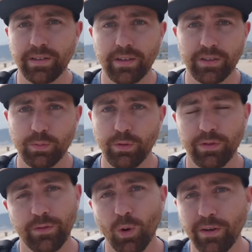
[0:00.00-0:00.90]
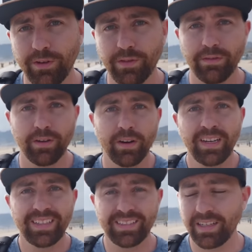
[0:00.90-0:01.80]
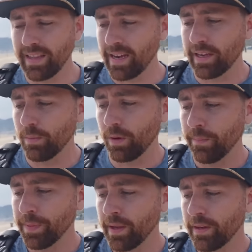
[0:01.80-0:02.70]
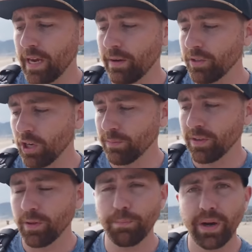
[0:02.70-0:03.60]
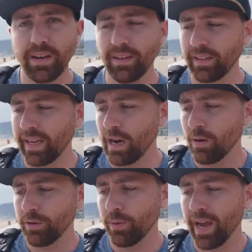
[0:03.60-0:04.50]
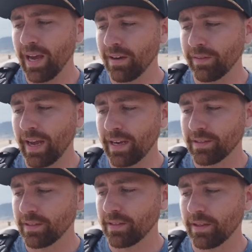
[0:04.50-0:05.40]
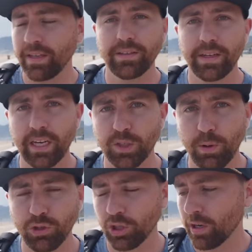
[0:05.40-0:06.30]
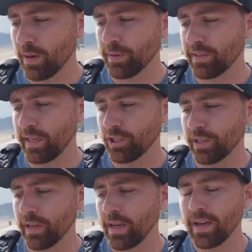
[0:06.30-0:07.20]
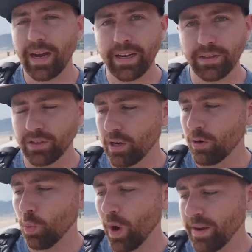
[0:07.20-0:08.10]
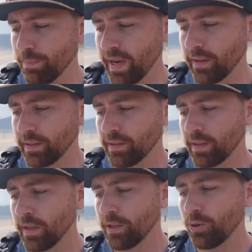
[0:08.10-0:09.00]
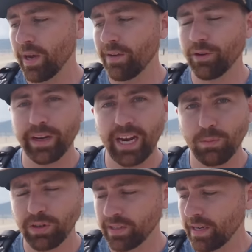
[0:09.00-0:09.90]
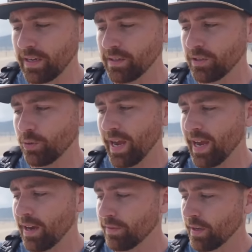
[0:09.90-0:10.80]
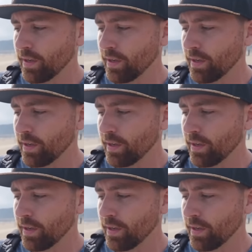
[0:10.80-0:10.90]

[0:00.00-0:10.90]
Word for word: to the Smooth 4 if you've ever seen that gimbal. Now in terms of the button layout, you have access to things like exposure compensation, ISO, white balance, you have your camera settings, you have